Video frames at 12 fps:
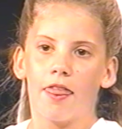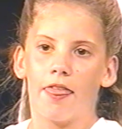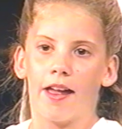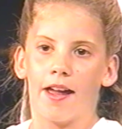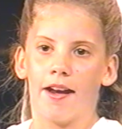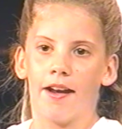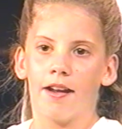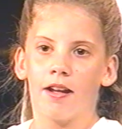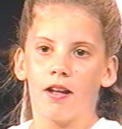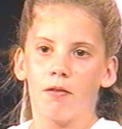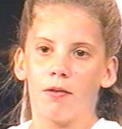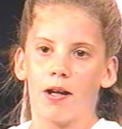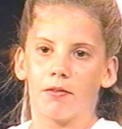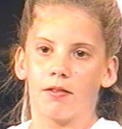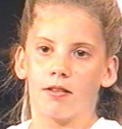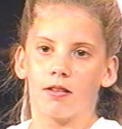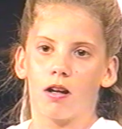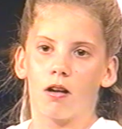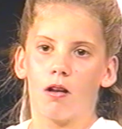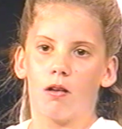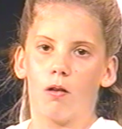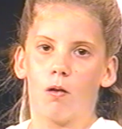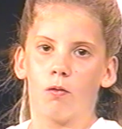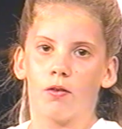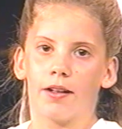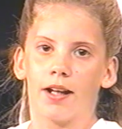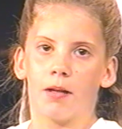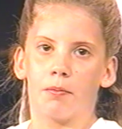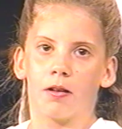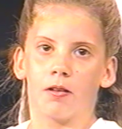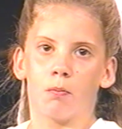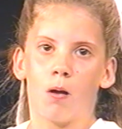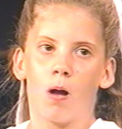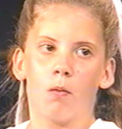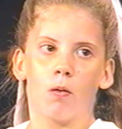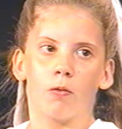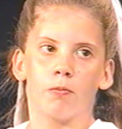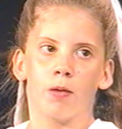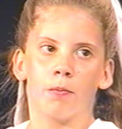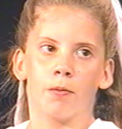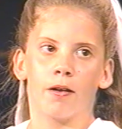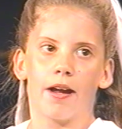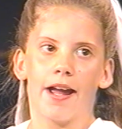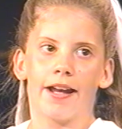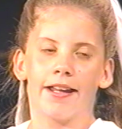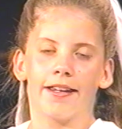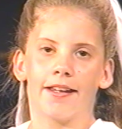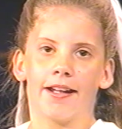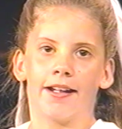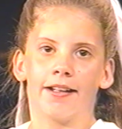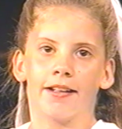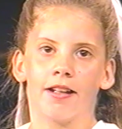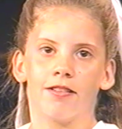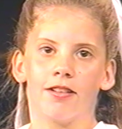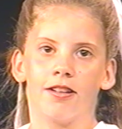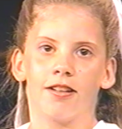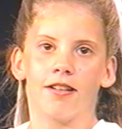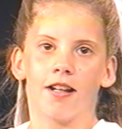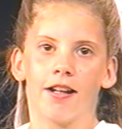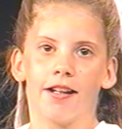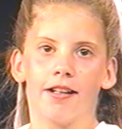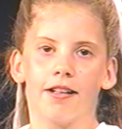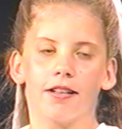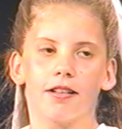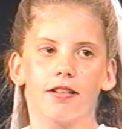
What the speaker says: then we have to start all over again because Mollie won't remember anything that she studied.